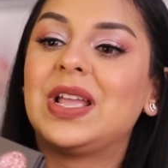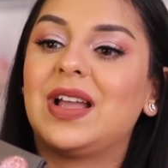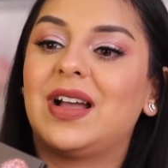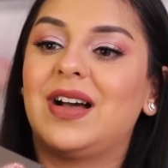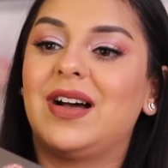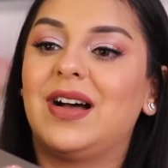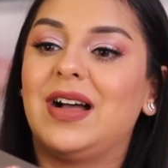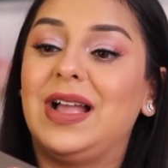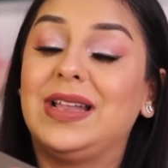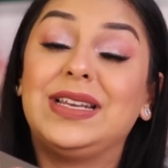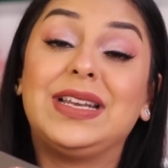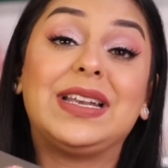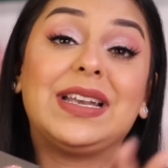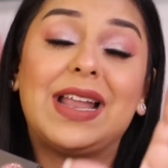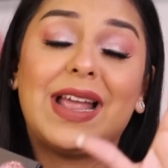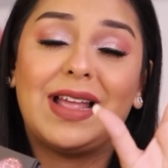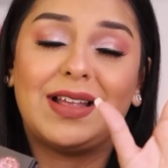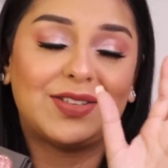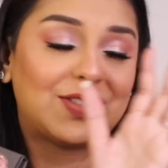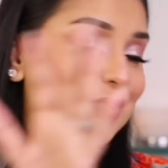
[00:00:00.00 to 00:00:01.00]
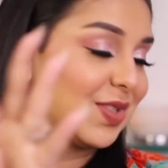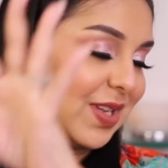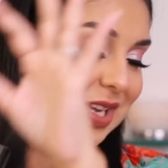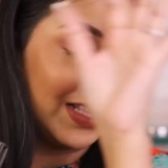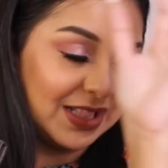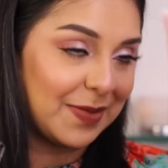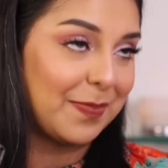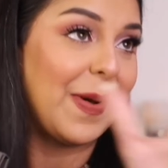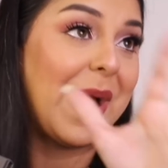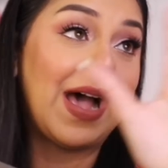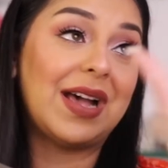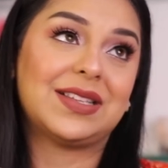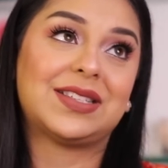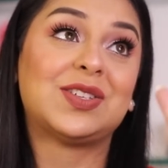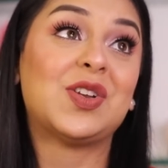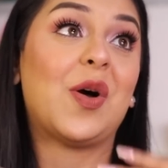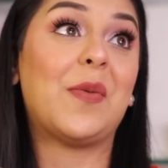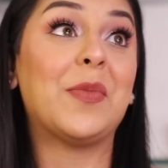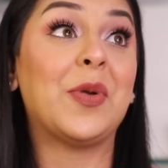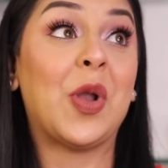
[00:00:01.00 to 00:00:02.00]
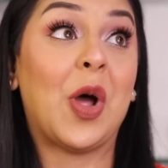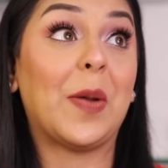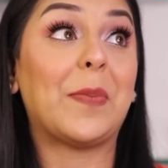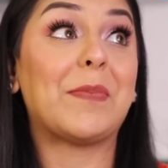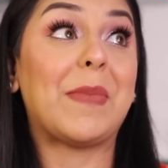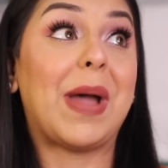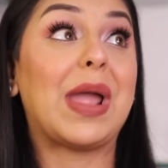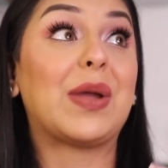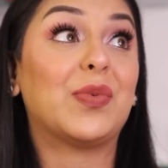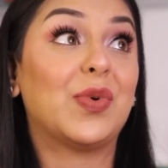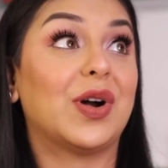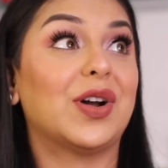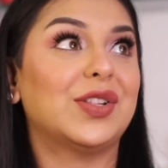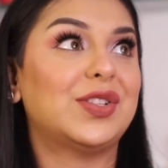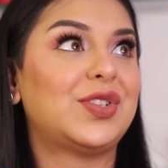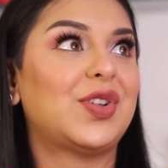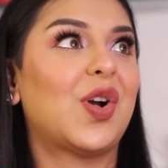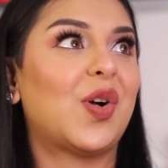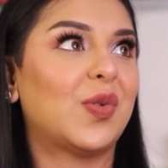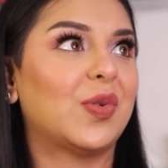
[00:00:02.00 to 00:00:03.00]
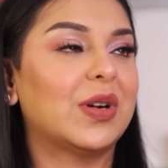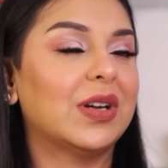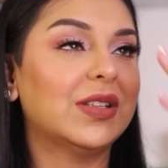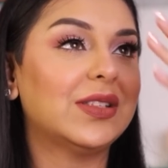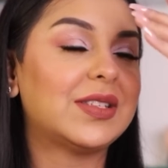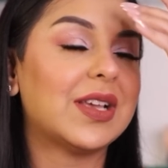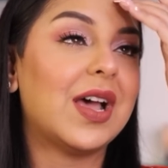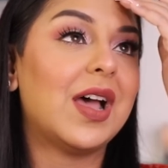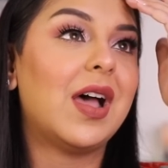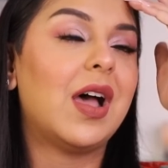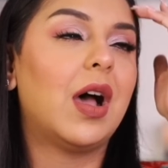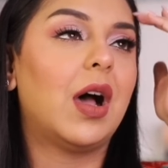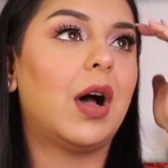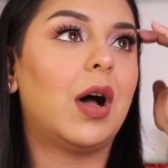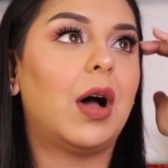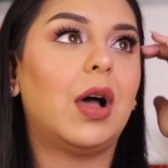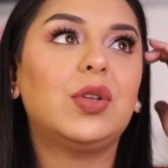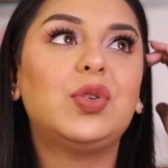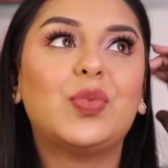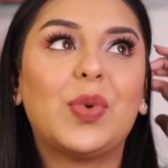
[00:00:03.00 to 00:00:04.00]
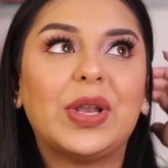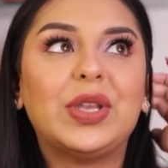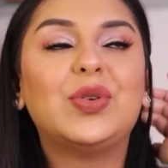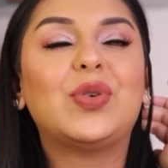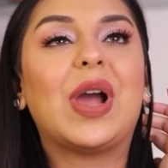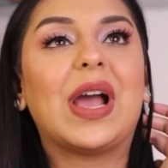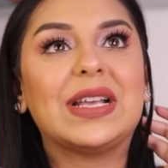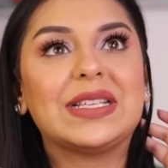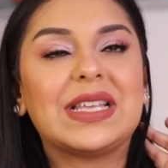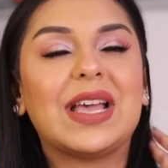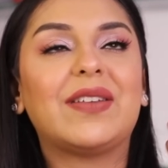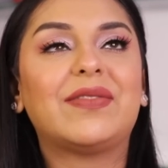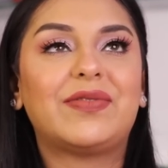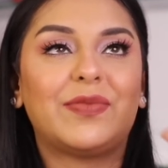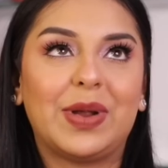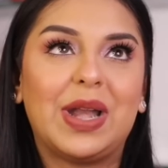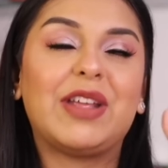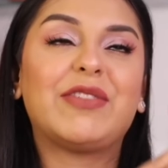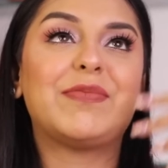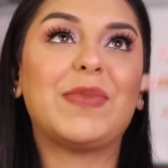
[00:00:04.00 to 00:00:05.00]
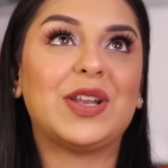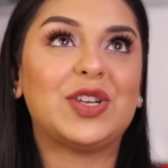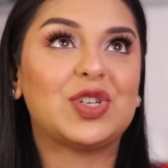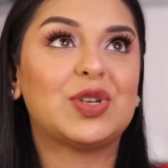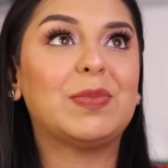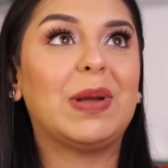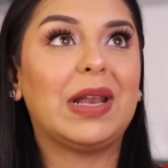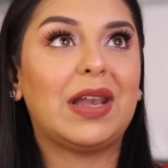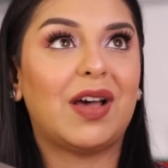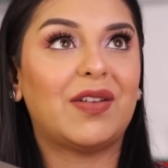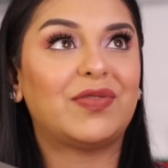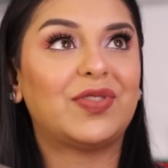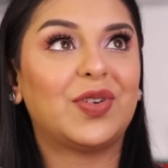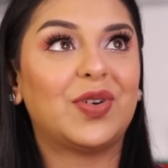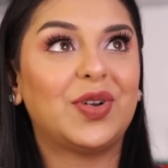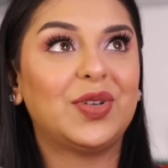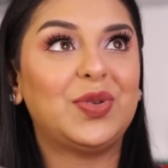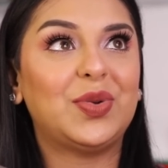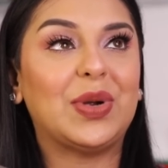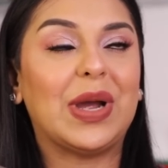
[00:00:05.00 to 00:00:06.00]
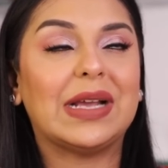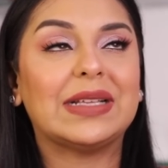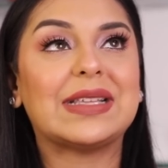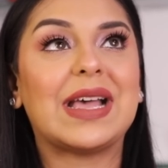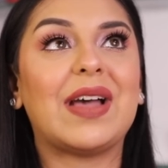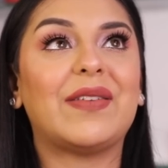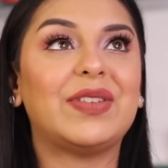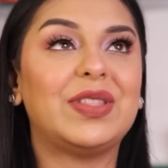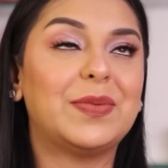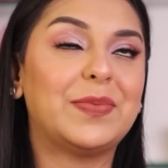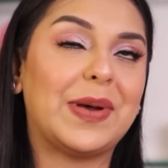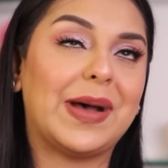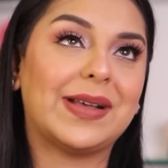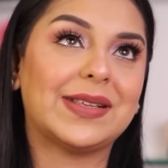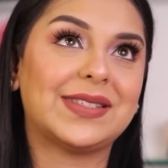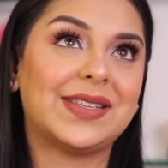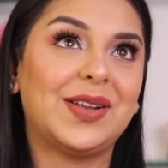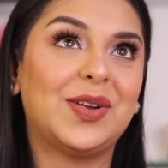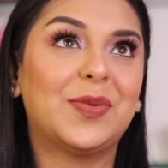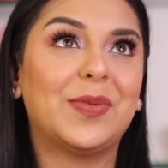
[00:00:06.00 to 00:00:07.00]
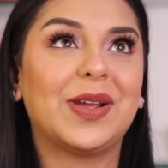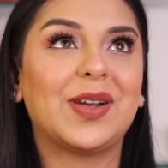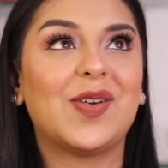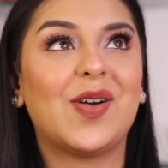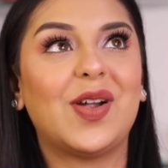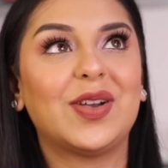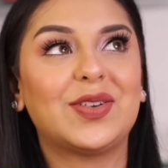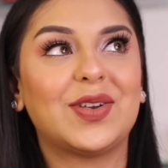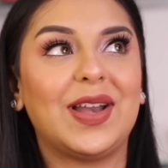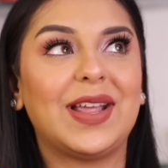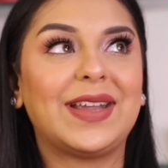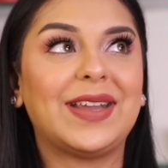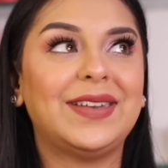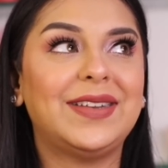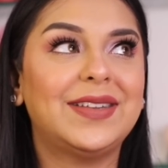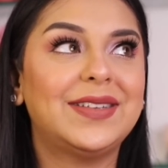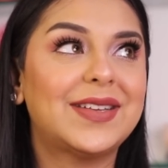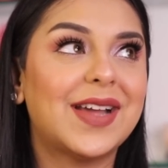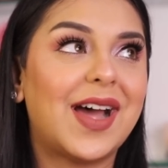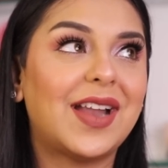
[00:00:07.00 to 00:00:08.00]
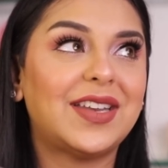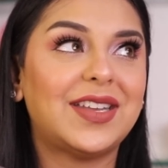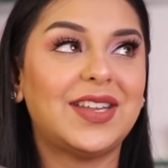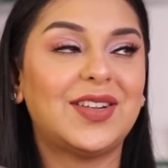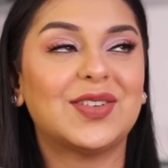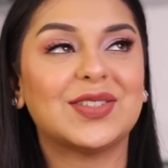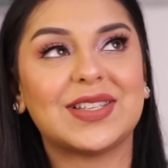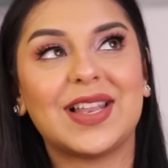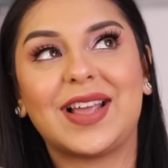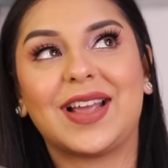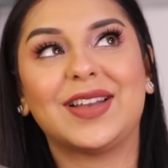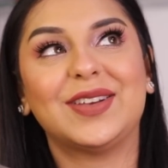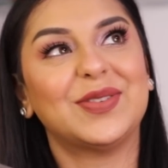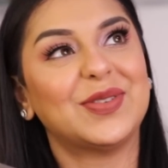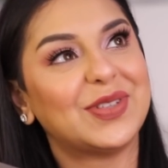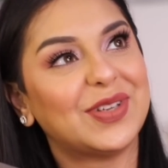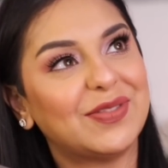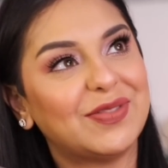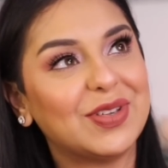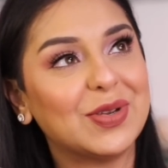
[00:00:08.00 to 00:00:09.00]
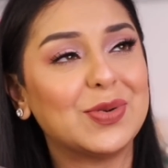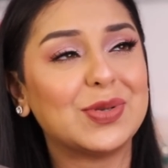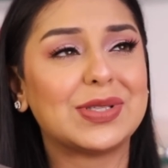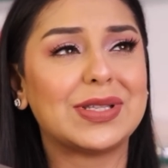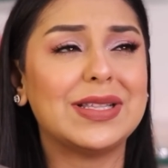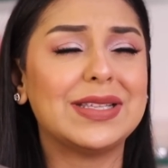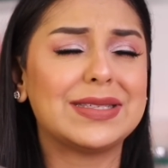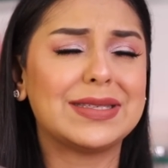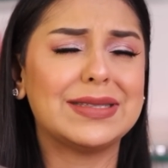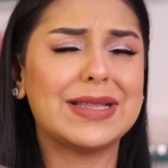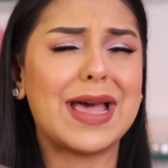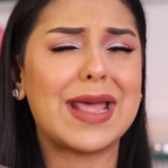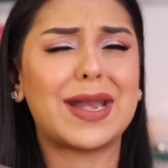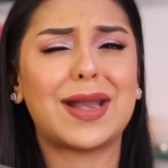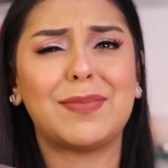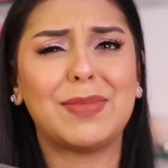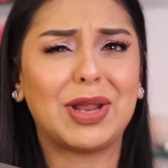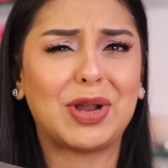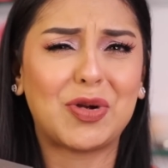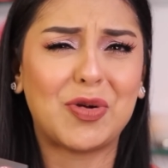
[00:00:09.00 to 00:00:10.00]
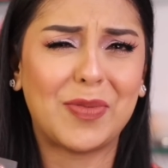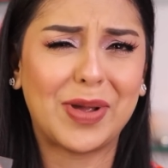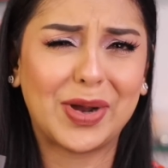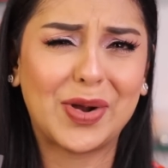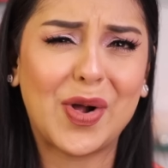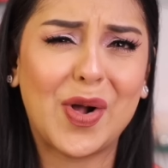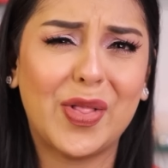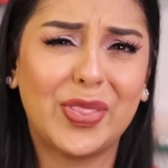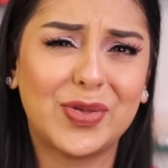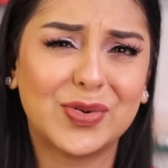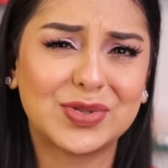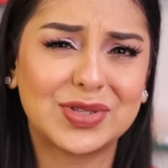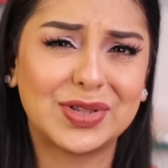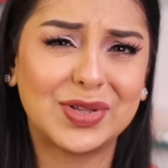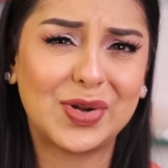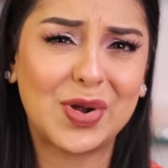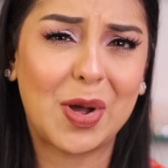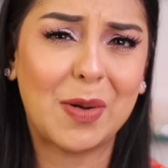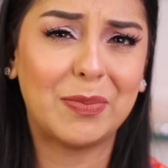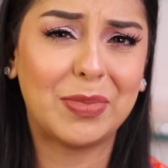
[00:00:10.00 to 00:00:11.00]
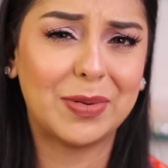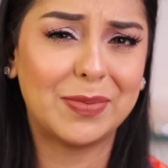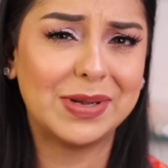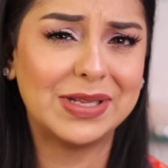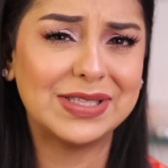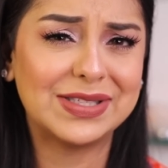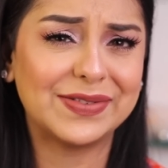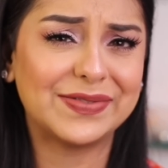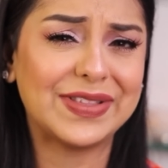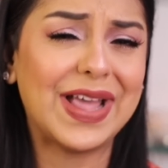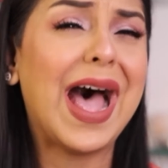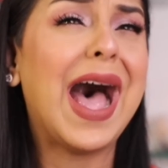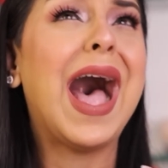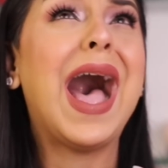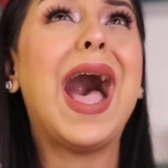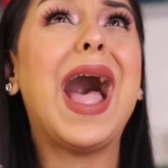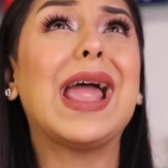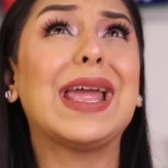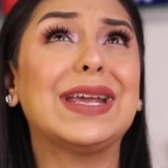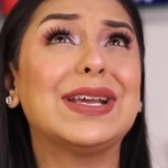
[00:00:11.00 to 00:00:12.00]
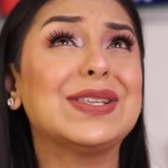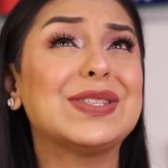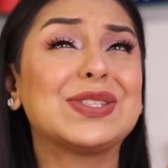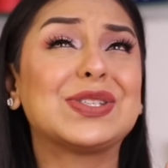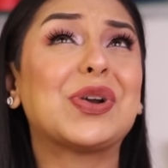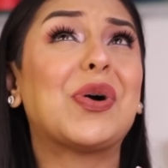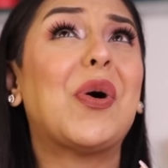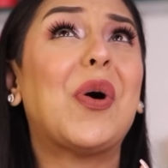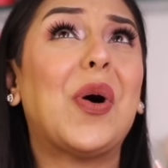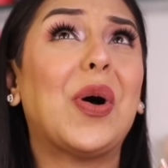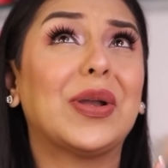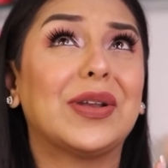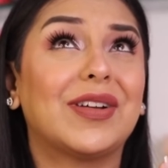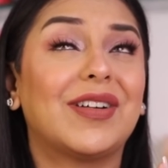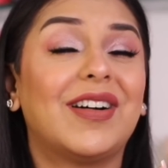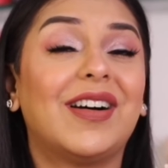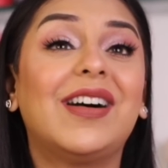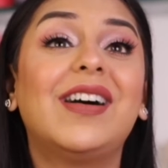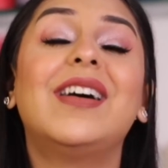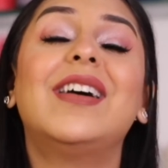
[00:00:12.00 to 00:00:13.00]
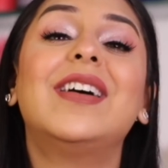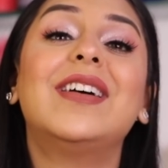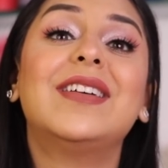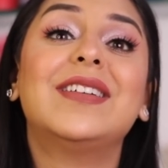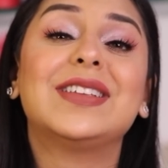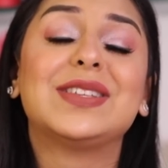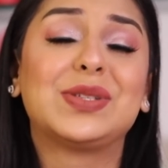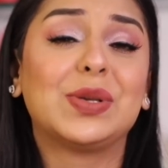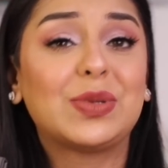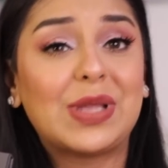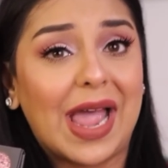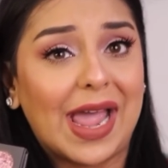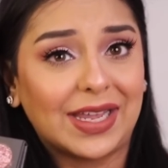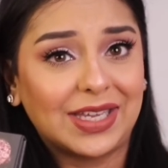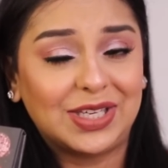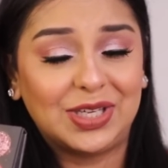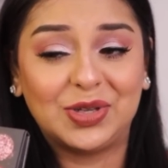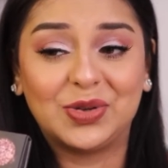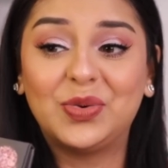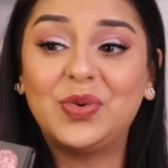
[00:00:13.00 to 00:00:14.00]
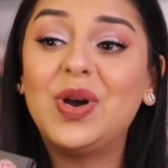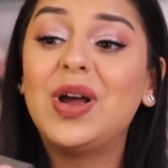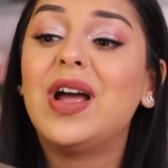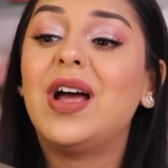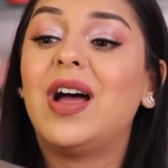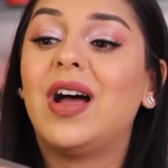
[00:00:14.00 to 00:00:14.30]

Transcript: And it's in the past, not my words, your words. When I've mentioned my love for her, you guys have in the past said, oh my God, you're like Indian Tati, because like I do reviews and this and that. And I'm like, oh my God, those are the compliments of the highest order. So thank you.